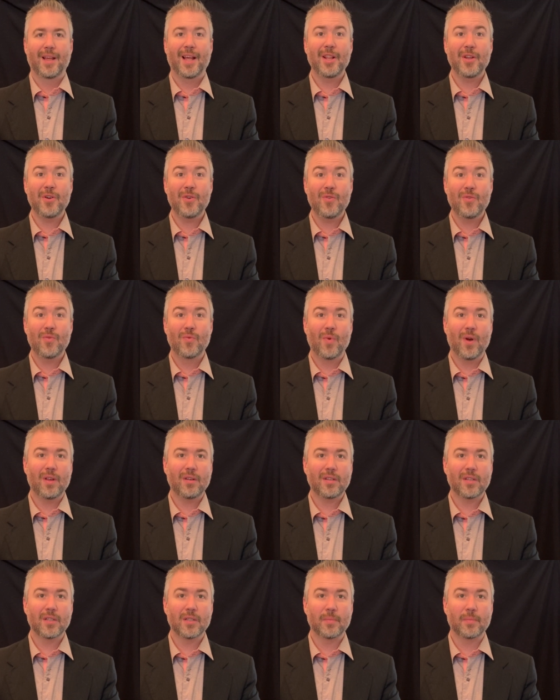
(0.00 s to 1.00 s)
Hello,
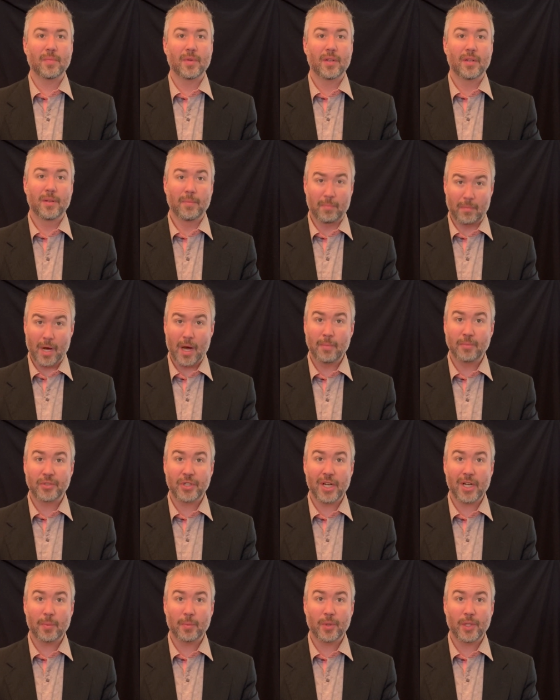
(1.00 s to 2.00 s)
welcome. I'm
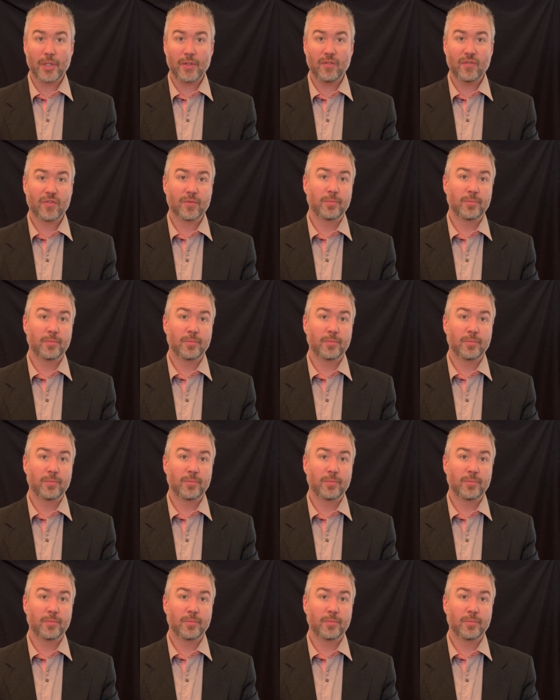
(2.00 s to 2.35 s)
Jacob Blunkers